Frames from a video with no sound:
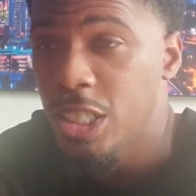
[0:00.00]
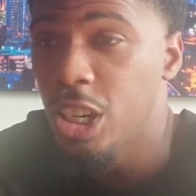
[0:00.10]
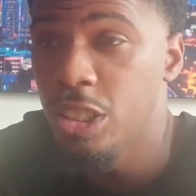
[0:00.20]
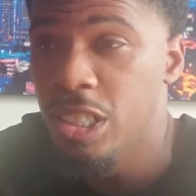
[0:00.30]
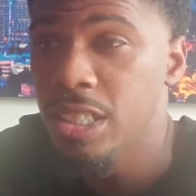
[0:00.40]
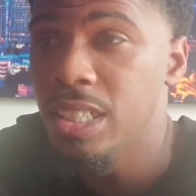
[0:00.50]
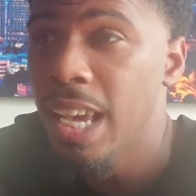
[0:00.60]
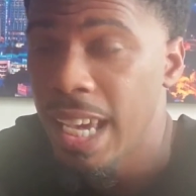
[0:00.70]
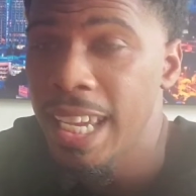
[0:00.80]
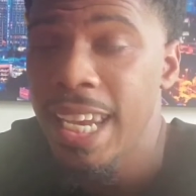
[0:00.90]
churches
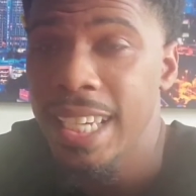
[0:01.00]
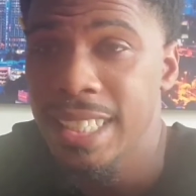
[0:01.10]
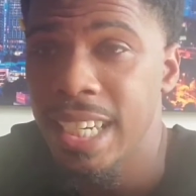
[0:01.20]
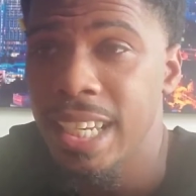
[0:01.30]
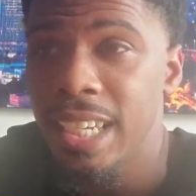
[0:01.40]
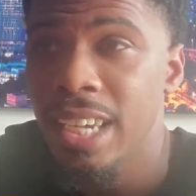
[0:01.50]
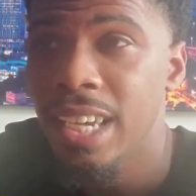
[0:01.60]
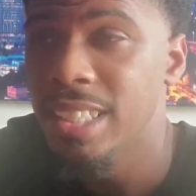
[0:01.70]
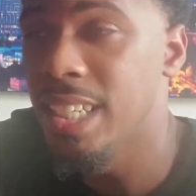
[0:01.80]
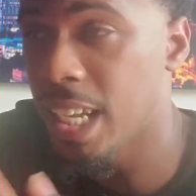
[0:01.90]
in that city
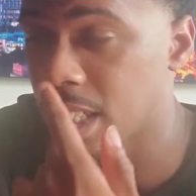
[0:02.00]
in San